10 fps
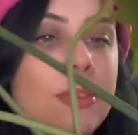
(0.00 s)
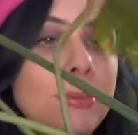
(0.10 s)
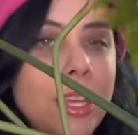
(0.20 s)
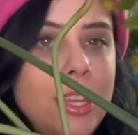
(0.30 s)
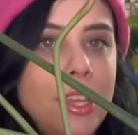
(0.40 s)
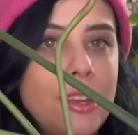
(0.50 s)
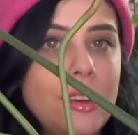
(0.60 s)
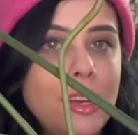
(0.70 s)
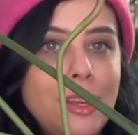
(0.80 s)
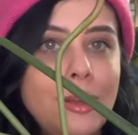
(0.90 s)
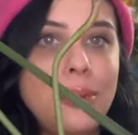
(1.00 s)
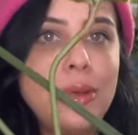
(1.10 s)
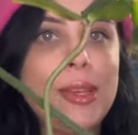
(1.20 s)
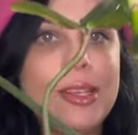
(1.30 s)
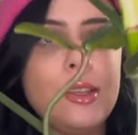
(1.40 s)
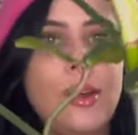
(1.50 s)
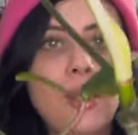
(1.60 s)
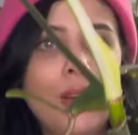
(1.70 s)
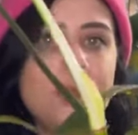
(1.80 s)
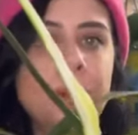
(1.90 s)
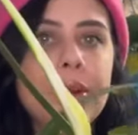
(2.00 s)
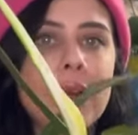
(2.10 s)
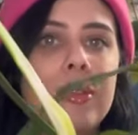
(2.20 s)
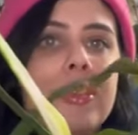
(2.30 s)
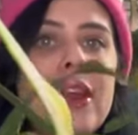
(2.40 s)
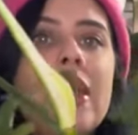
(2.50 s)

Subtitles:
from like here up is all new growth.